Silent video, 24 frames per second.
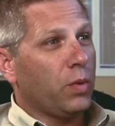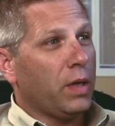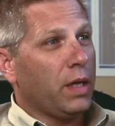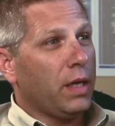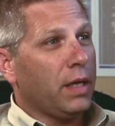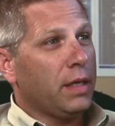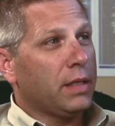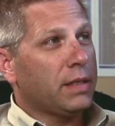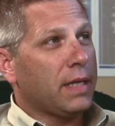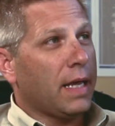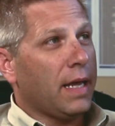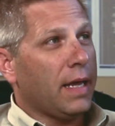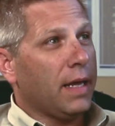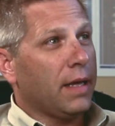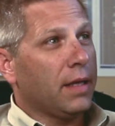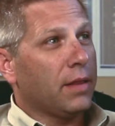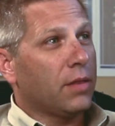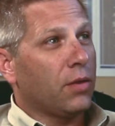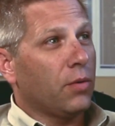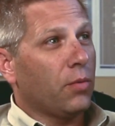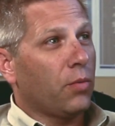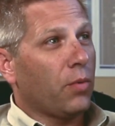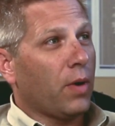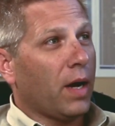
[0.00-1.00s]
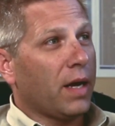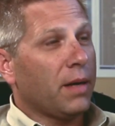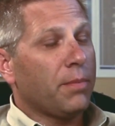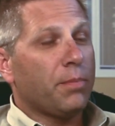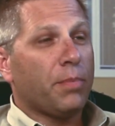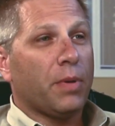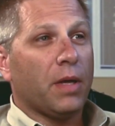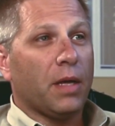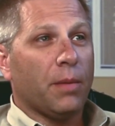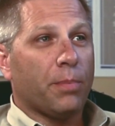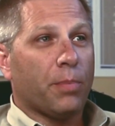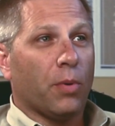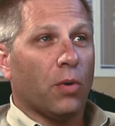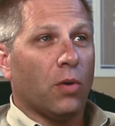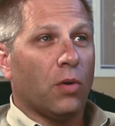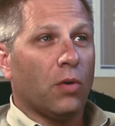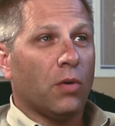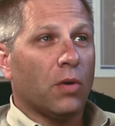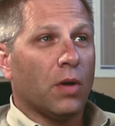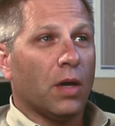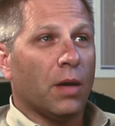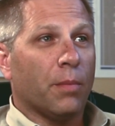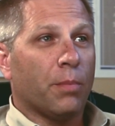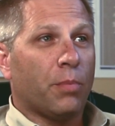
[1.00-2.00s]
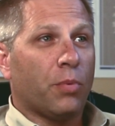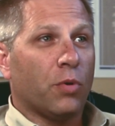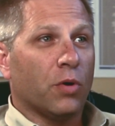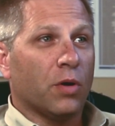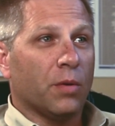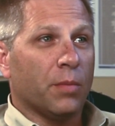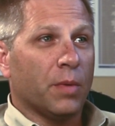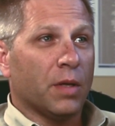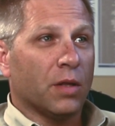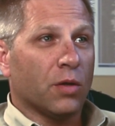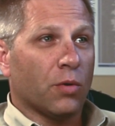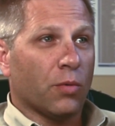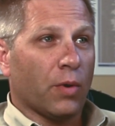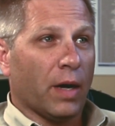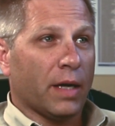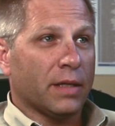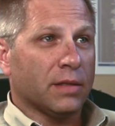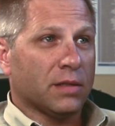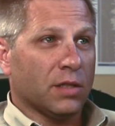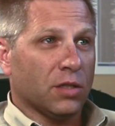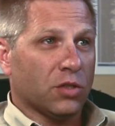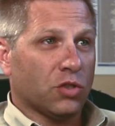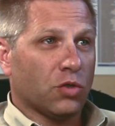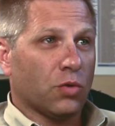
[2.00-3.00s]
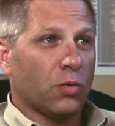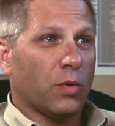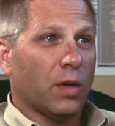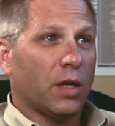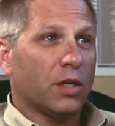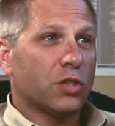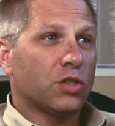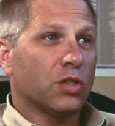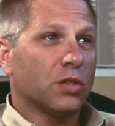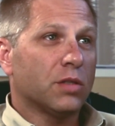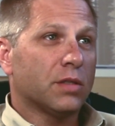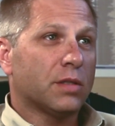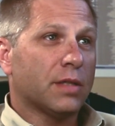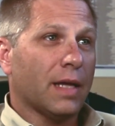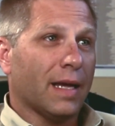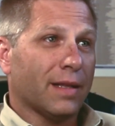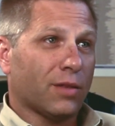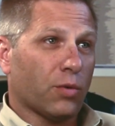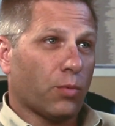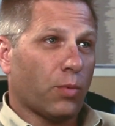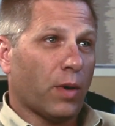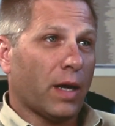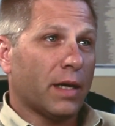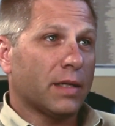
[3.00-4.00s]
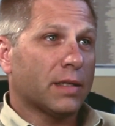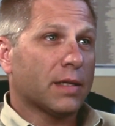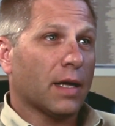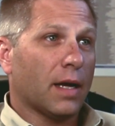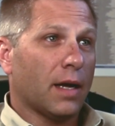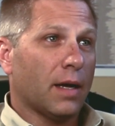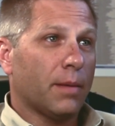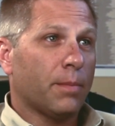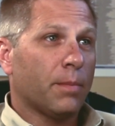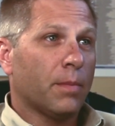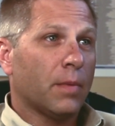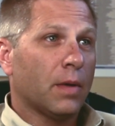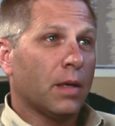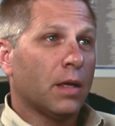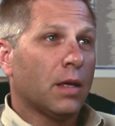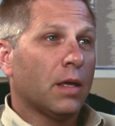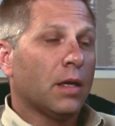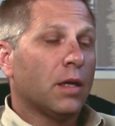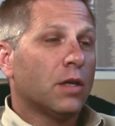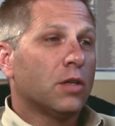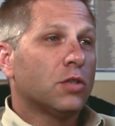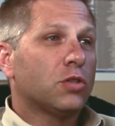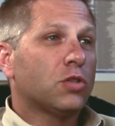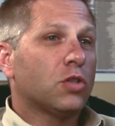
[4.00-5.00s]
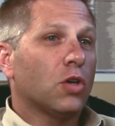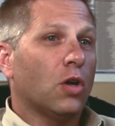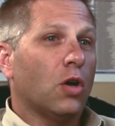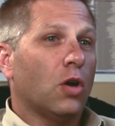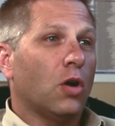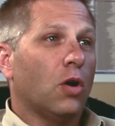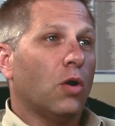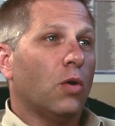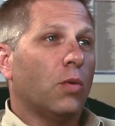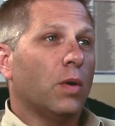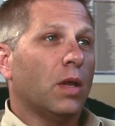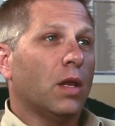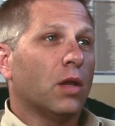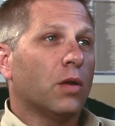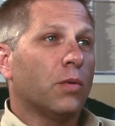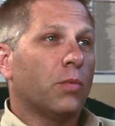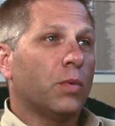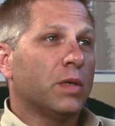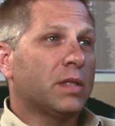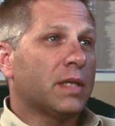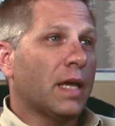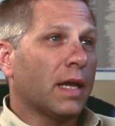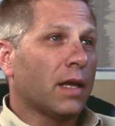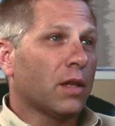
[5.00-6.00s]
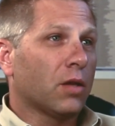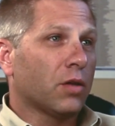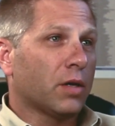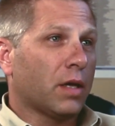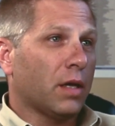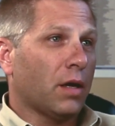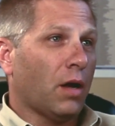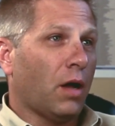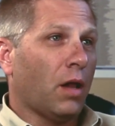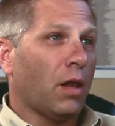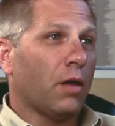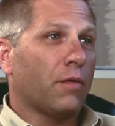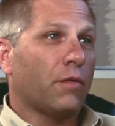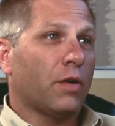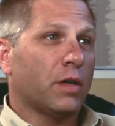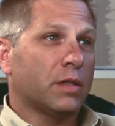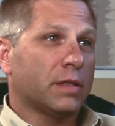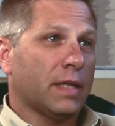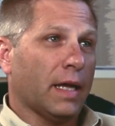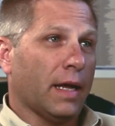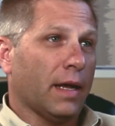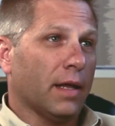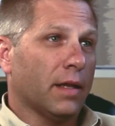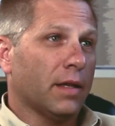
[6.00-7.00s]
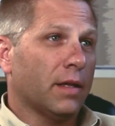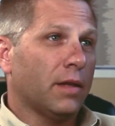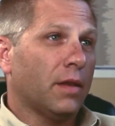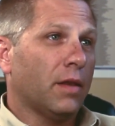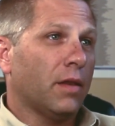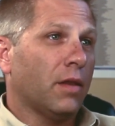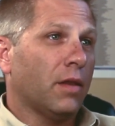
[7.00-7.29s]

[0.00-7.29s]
we take the right people and put them in the right situations at the right time. So we, look, we take a look at all of our talent